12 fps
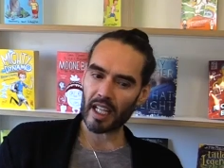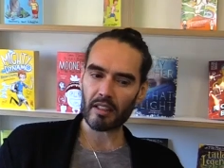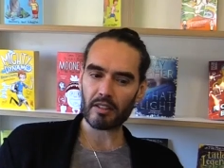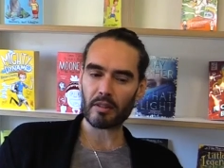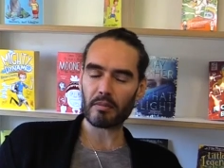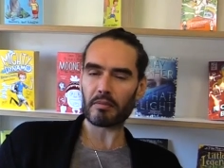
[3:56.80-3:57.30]

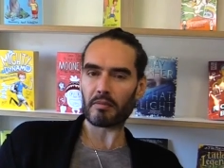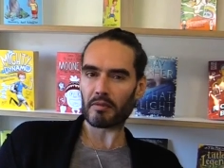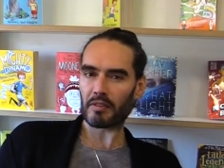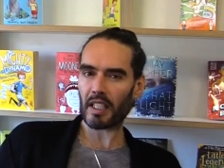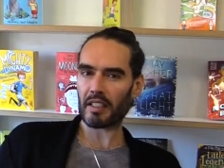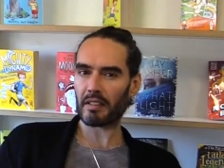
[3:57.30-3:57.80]
Now
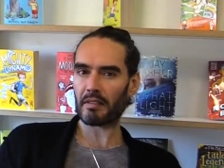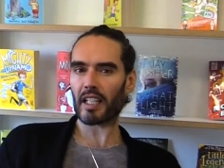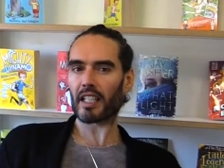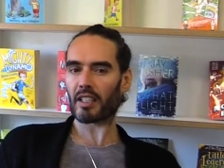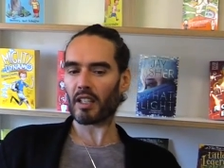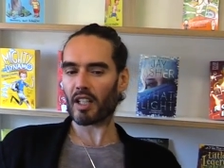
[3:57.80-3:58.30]
some very
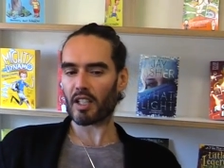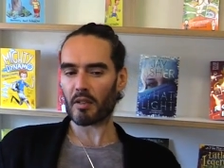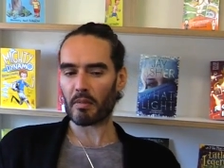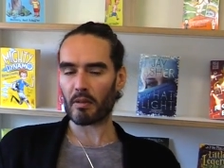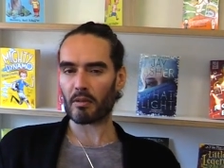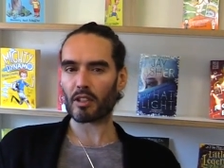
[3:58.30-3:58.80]

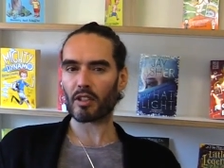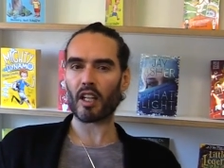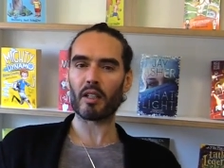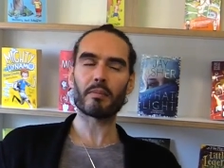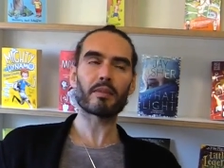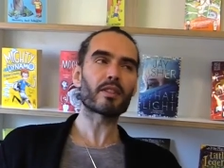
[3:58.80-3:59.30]
recognizable
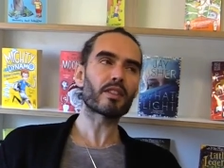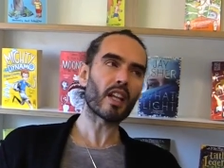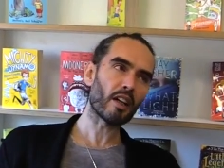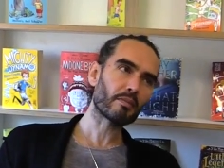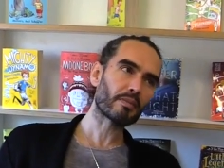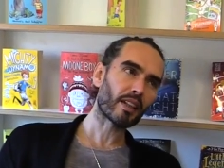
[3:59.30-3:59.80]
tropes.
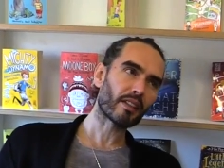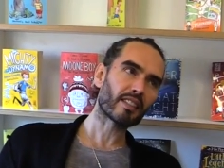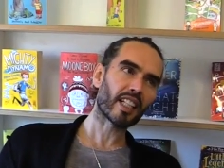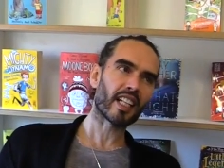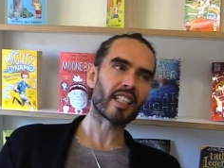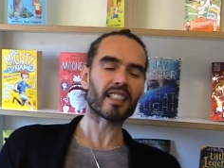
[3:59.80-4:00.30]
Don't
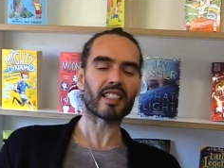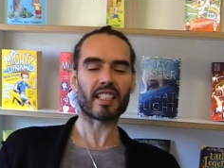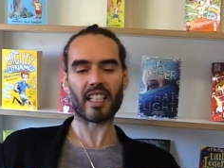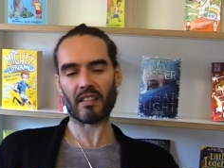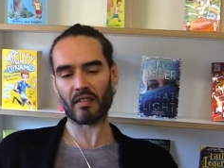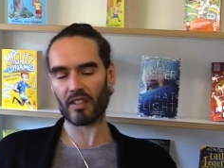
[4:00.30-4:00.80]

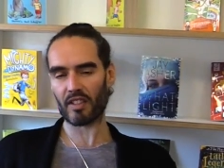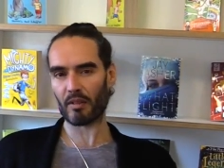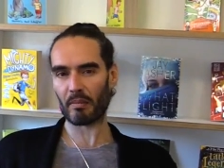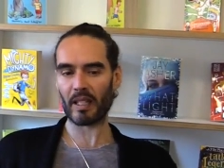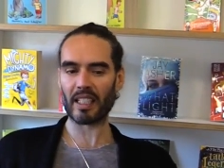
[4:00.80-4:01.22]
protest. Give us your